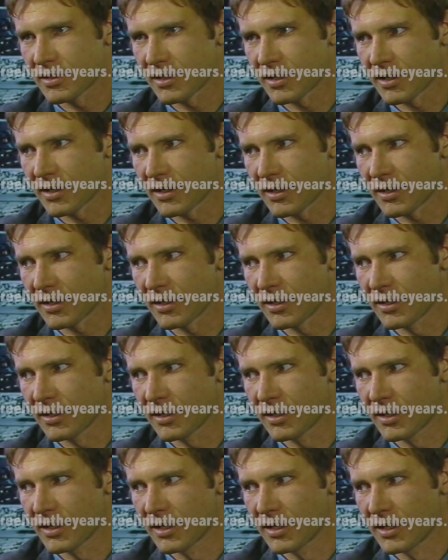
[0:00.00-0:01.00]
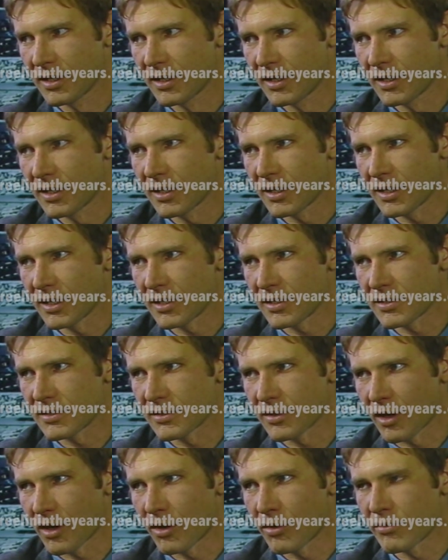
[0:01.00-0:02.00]
uh,
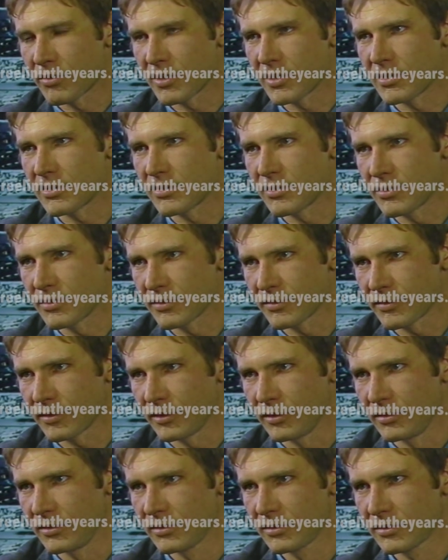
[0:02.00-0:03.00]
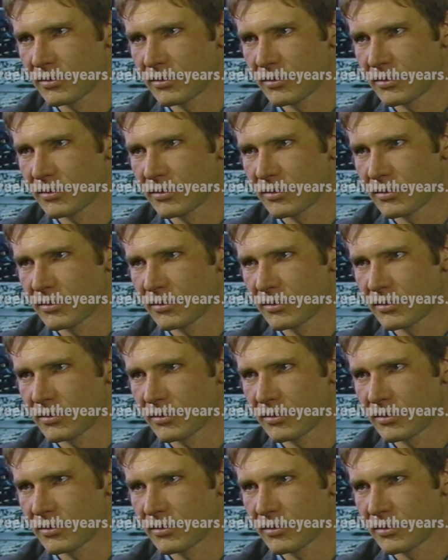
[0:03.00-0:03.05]
is always useful.